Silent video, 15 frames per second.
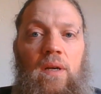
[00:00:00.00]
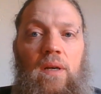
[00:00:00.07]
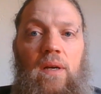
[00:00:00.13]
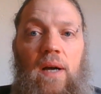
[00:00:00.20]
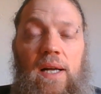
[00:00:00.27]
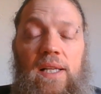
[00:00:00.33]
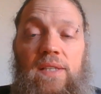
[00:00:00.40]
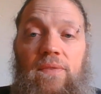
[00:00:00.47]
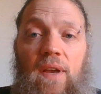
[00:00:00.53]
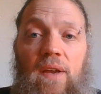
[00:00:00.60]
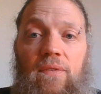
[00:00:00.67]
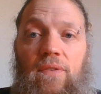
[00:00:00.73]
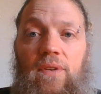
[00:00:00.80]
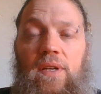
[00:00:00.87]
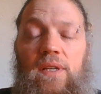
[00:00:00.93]
God's
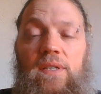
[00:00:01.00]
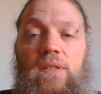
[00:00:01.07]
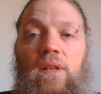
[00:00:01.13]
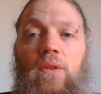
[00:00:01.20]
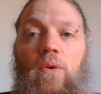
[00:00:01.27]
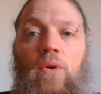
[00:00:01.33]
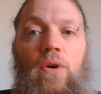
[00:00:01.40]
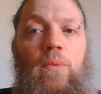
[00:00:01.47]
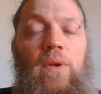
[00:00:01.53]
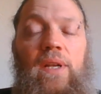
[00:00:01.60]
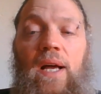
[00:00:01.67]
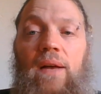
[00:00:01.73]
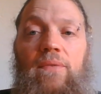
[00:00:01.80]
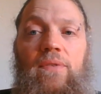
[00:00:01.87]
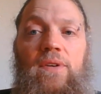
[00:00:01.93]
faithfulness. The Lord will
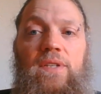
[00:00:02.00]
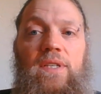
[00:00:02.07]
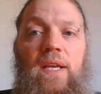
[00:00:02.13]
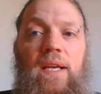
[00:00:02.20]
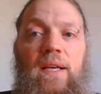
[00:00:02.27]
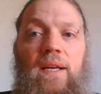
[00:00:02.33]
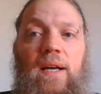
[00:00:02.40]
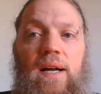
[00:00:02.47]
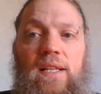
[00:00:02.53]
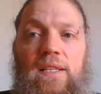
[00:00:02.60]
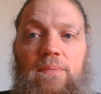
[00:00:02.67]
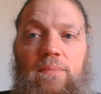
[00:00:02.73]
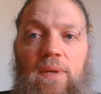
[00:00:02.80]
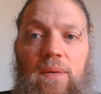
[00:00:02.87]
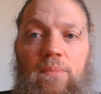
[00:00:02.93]
not forsake God's
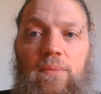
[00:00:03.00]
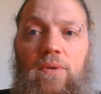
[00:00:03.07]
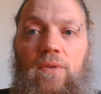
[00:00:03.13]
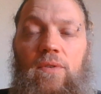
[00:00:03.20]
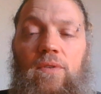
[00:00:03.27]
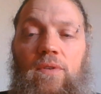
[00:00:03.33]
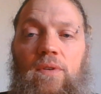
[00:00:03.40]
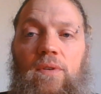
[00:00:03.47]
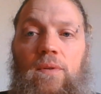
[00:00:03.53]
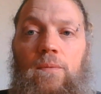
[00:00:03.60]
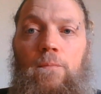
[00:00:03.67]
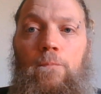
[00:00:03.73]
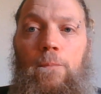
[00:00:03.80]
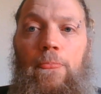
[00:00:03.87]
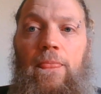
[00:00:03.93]
people
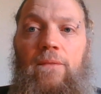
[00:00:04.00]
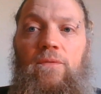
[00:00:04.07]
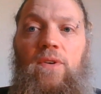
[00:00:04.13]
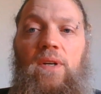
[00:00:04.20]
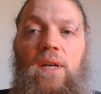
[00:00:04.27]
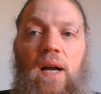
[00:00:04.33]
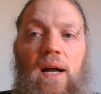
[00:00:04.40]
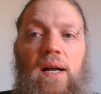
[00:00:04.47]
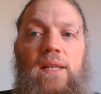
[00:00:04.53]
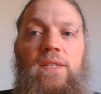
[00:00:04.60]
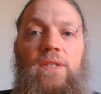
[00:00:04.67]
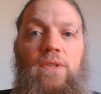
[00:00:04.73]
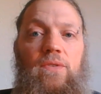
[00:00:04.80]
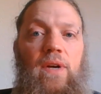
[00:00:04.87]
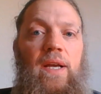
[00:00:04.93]
for
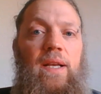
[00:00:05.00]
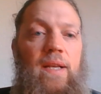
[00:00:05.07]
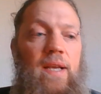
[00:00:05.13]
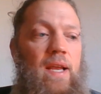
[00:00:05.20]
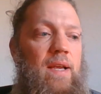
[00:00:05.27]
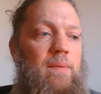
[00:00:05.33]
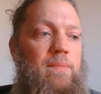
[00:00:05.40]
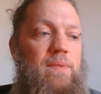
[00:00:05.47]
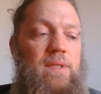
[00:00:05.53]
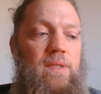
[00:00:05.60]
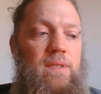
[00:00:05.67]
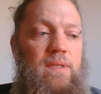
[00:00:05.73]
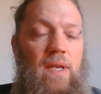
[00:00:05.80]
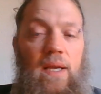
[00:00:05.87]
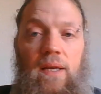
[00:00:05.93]
God's great name's
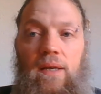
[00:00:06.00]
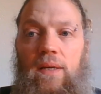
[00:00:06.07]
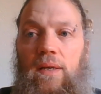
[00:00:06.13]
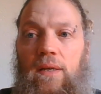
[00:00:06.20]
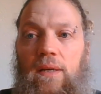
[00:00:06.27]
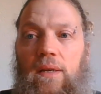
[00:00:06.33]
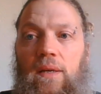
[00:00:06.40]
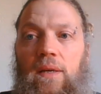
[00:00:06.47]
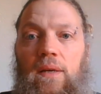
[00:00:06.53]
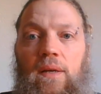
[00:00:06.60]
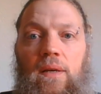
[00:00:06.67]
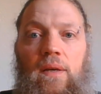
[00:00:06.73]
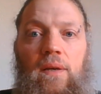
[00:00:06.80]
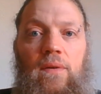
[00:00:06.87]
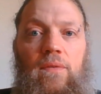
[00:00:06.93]
sake.
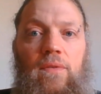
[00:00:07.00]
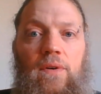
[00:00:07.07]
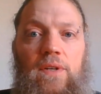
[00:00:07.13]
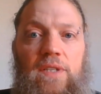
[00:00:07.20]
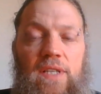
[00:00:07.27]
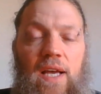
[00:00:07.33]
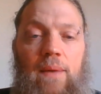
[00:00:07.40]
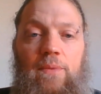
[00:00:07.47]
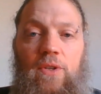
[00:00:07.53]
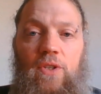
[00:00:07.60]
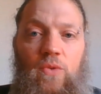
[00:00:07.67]
1 Samuel